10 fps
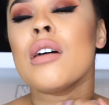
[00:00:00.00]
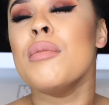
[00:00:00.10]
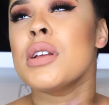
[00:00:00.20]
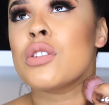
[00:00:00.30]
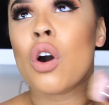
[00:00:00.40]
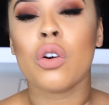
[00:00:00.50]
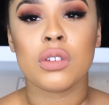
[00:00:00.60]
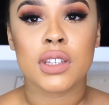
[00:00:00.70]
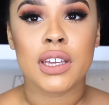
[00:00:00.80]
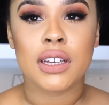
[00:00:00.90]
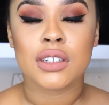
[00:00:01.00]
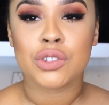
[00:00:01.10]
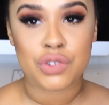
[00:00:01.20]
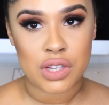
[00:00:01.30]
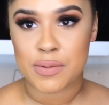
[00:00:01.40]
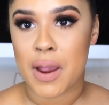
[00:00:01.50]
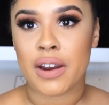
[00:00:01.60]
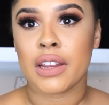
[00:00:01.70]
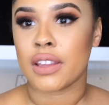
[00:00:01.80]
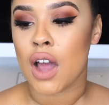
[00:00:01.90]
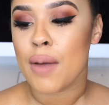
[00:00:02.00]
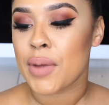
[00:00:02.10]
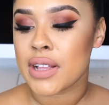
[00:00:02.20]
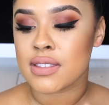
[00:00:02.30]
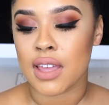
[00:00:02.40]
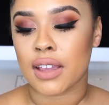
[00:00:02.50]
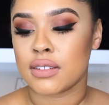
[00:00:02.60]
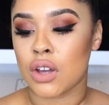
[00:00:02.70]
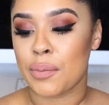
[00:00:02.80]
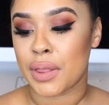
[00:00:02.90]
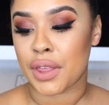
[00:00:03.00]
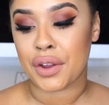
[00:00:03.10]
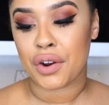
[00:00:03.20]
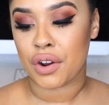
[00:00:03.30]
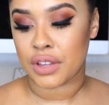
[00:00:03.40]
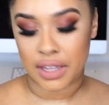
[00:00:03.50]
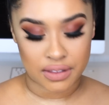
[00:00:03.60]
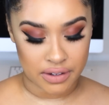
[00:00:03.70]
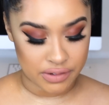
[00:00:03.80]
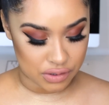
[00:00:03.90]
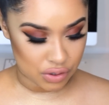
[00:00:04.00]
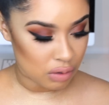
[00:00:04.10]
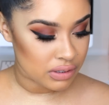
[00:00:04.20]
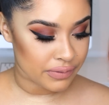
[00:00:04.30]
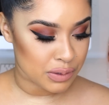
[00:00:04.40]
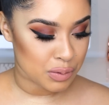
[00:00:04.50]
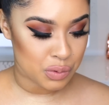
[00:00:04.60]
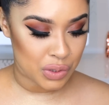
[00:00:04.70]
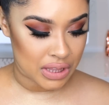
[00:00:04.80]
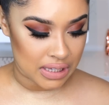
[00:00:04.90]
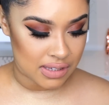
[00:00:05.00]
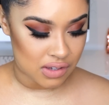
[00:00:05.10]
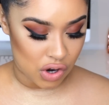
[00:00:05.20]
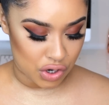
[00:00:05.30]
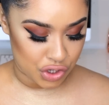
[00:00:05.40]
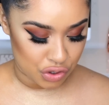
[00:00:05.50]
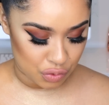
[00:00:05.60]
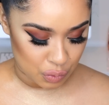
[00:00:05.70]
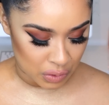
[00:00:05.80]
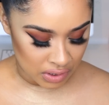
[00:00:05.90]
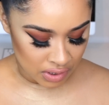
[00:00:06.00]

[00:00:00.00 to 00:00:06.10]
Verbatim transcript: be totally transparent in the comments like tell me like girl like there was no difference between these on you